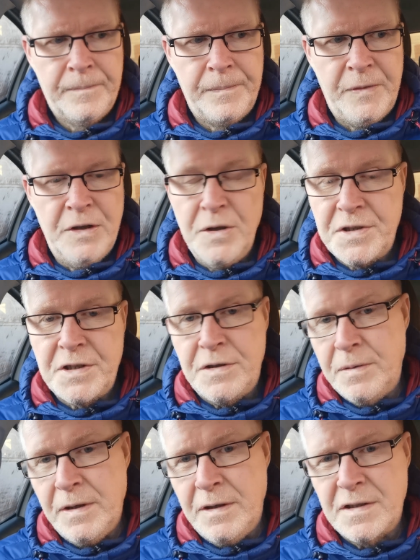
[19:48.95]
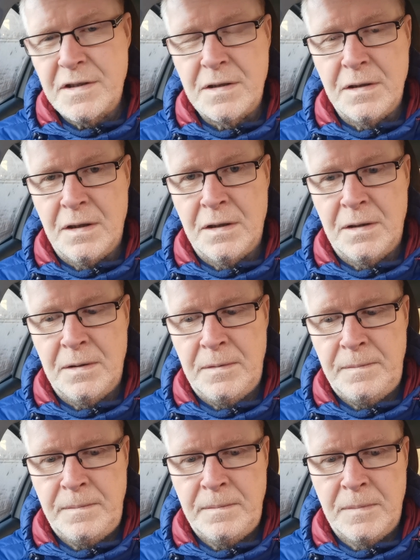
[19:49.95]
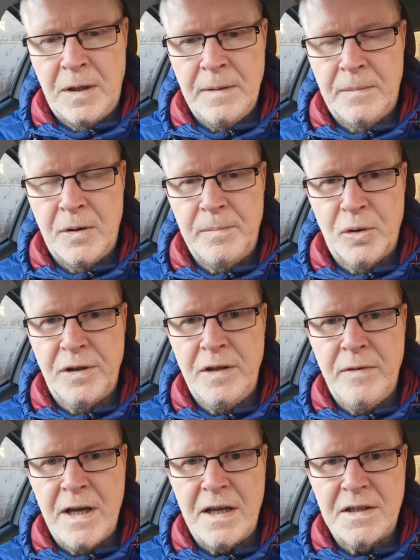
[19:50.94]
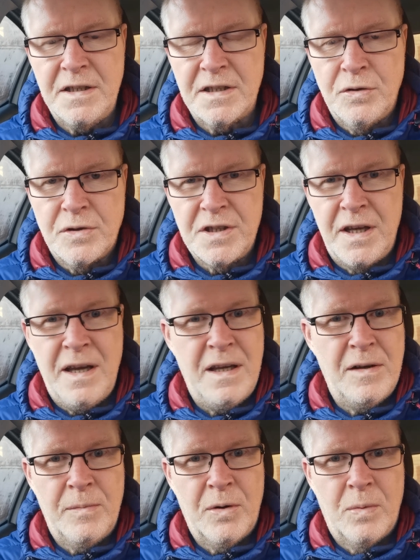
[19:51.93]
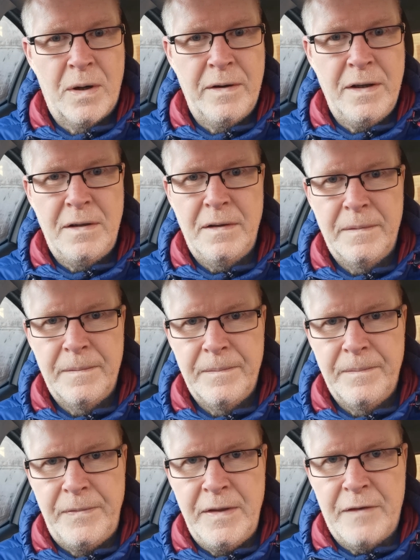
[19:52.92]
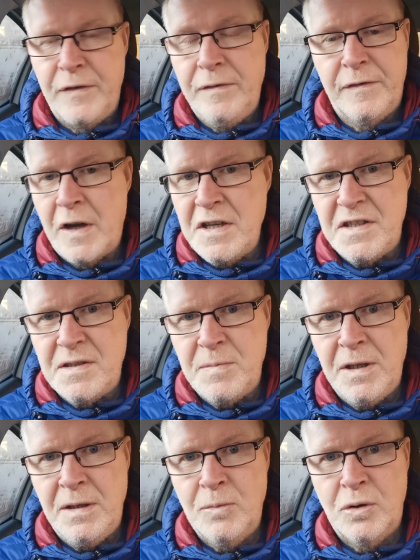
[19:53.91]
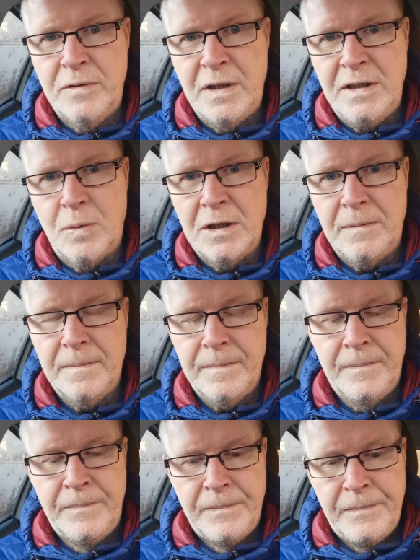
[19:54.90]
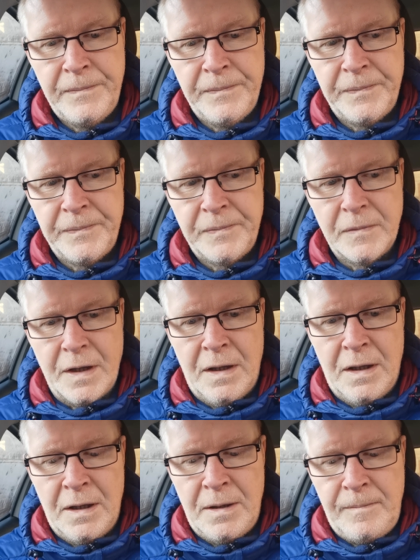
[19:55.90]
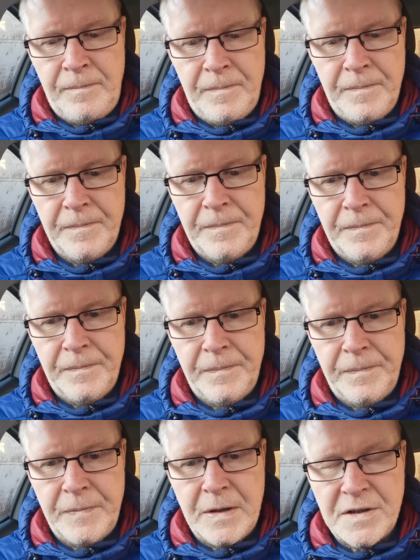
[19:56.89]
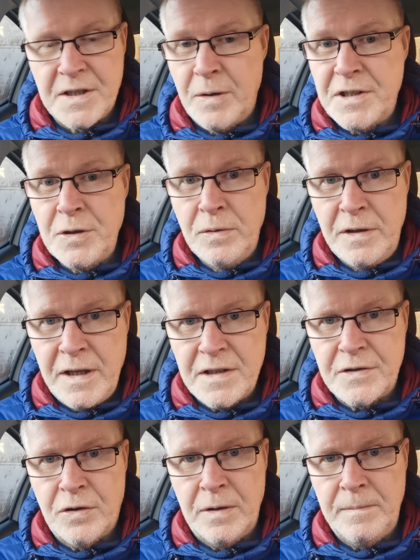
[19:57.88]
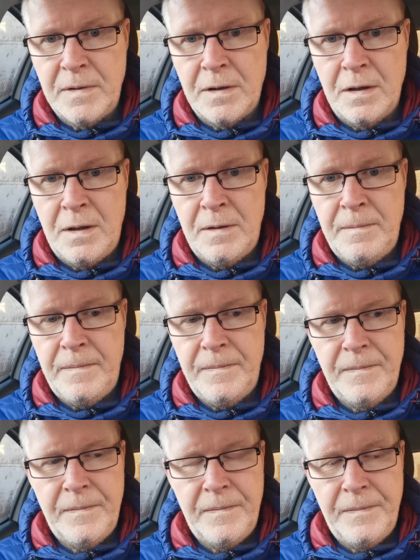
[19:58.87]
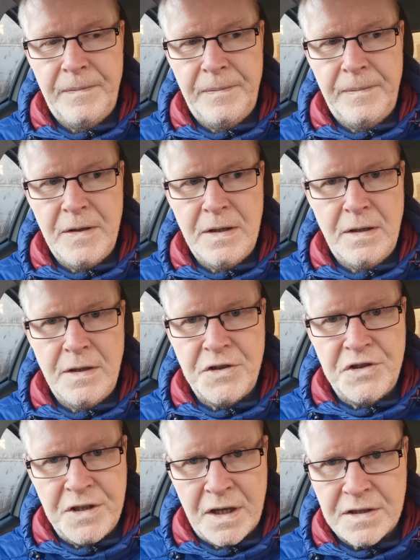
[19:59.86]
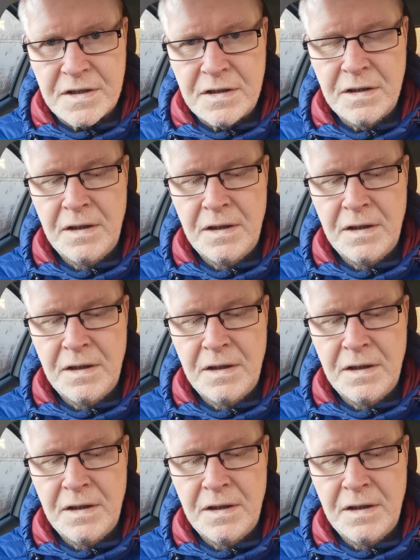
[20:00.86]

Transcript: used to doing this. Um, my my body reacts. It's not scared. I'm not worried. Nothing phases me anymore. Anyway. Um, so until the next time, um, just